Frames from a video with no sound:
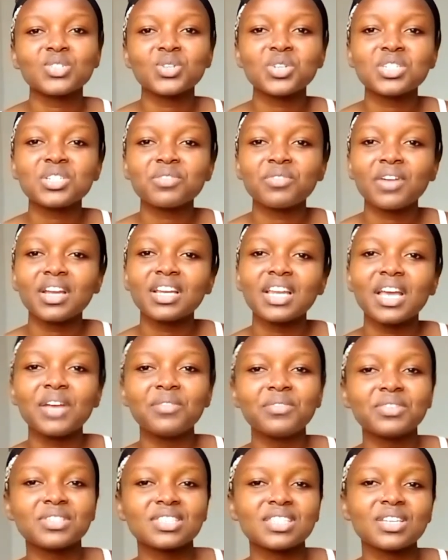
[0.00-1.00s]
notified
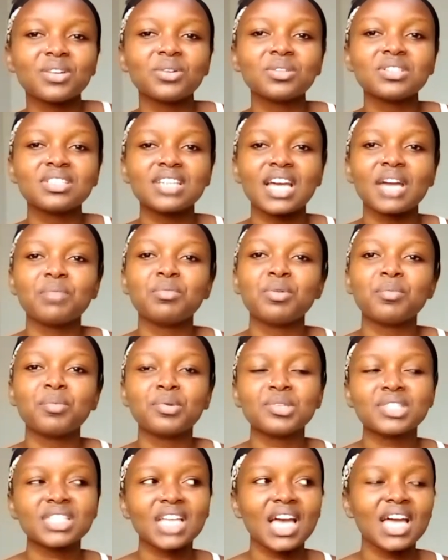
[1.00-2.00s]
every single time we
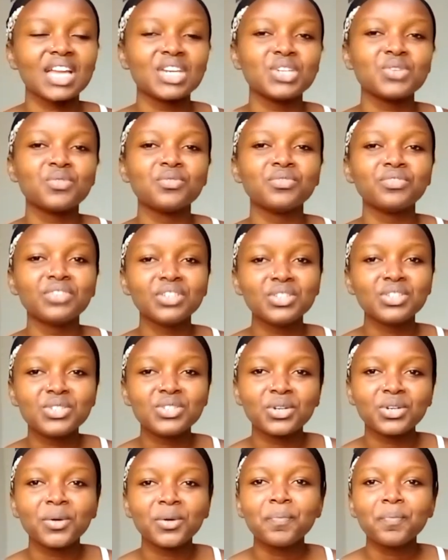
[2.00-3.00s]
post a new
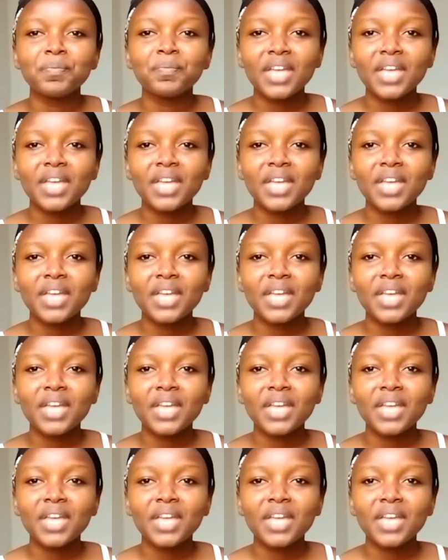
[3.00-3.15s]
video.